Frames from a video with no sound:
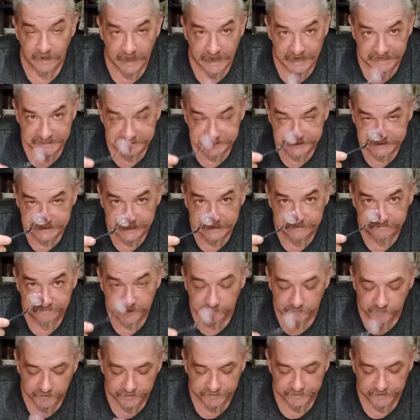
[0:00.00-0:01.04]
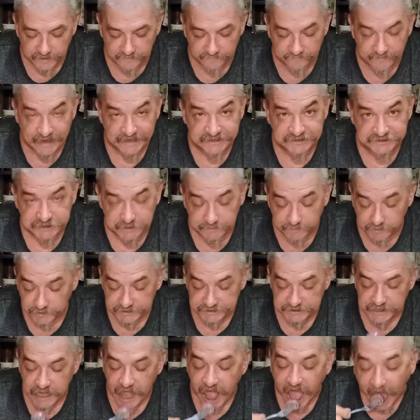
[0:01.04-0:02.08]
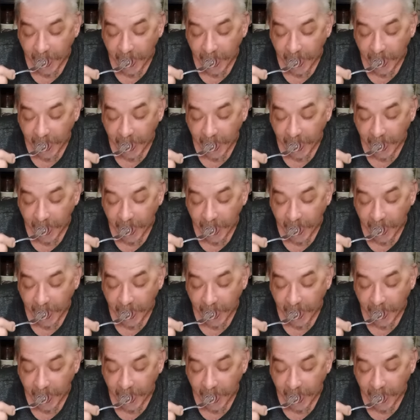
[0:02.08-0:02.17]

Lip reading: I steamed them with the vegetables.